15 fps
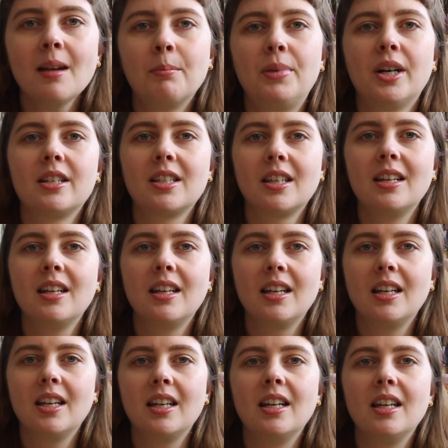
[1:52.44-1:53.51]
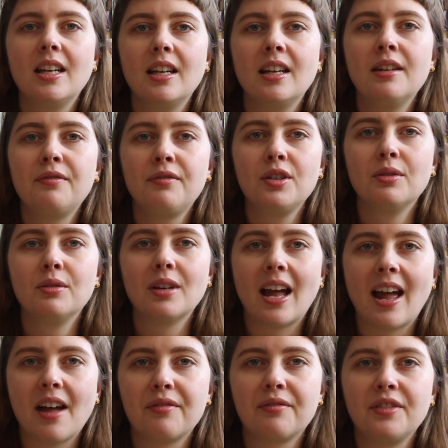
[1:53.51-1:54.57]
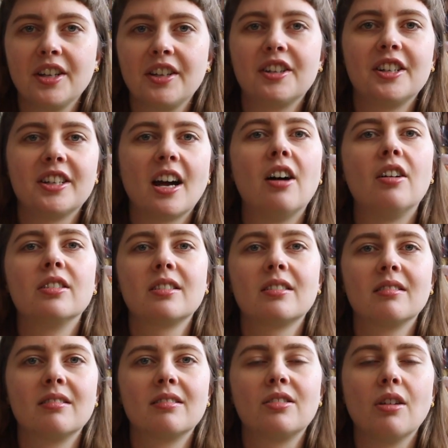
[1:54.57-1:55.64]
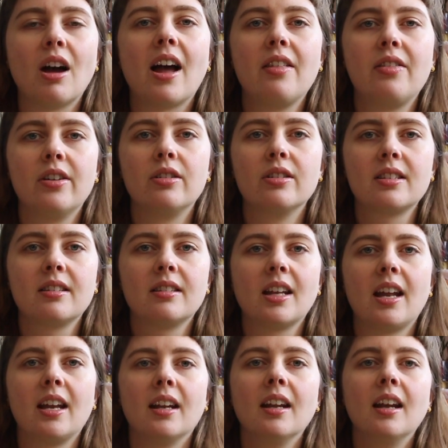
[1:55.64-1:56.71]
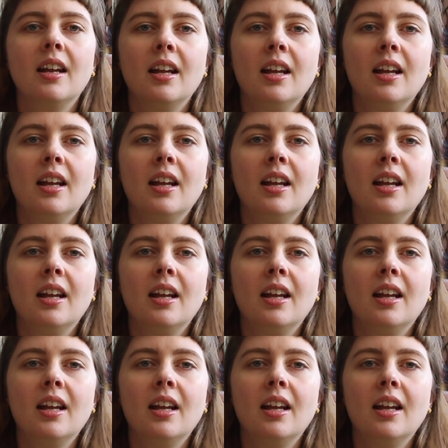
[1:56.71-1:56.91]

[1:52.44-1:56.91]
But if you have figured out to hide those, then